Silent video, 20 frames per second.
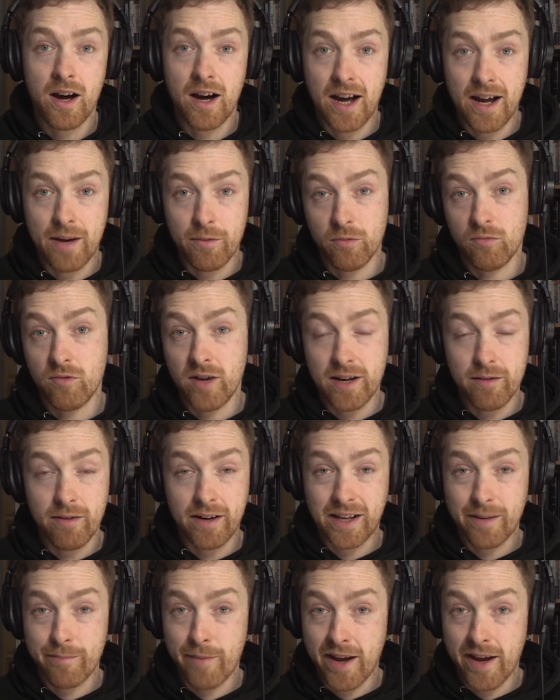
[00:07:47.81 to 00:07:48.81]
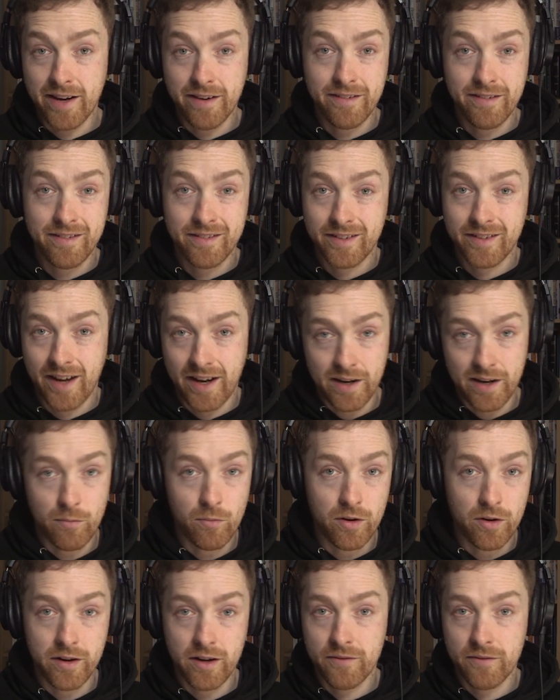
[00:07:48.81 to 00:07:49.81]
I would really recommend getting
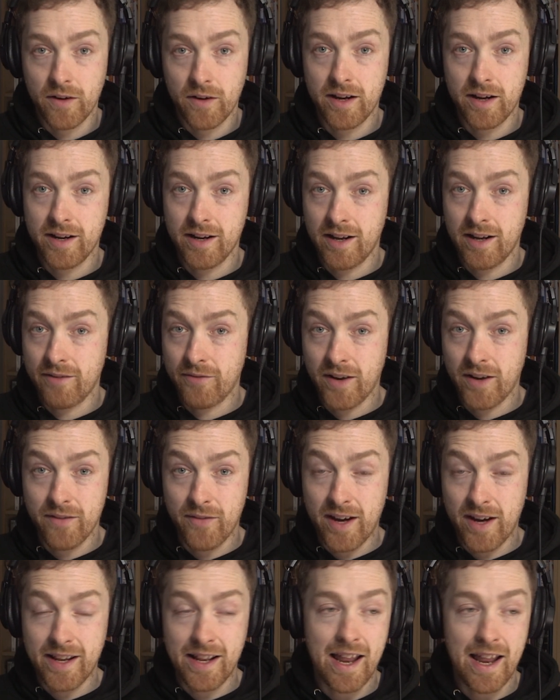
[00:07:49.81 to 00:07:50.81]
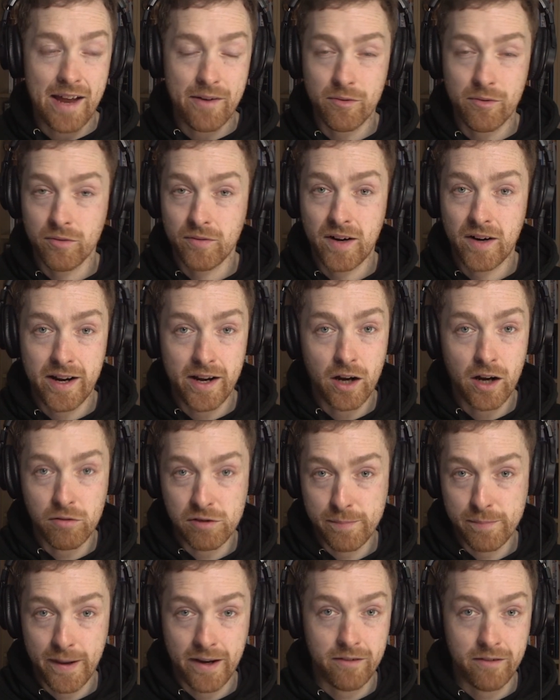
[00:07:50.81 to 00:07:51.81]
one. If I have any Land Rover, I always
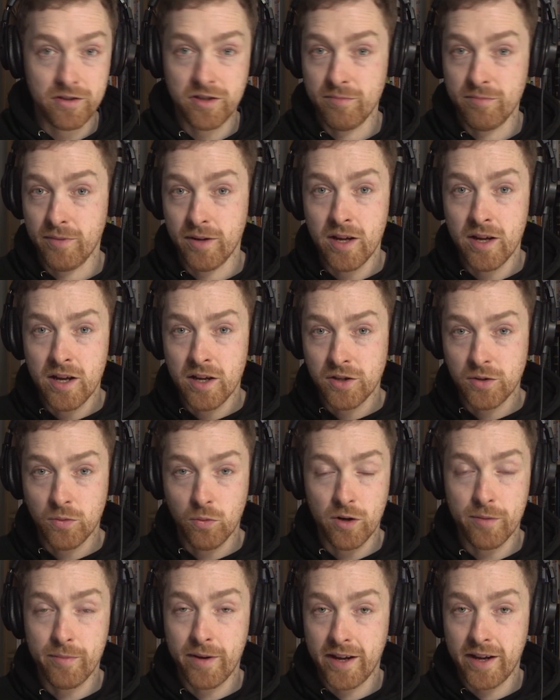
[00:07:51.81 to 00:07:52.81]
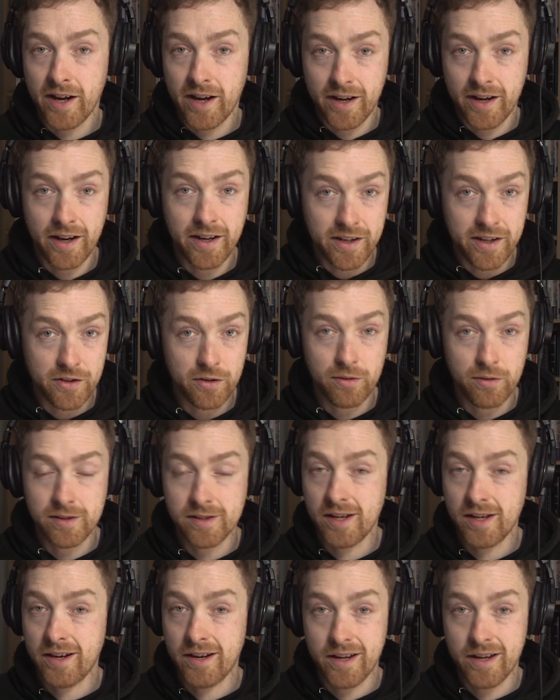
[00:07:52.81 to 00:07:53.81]
pair it to one of my IID tools, and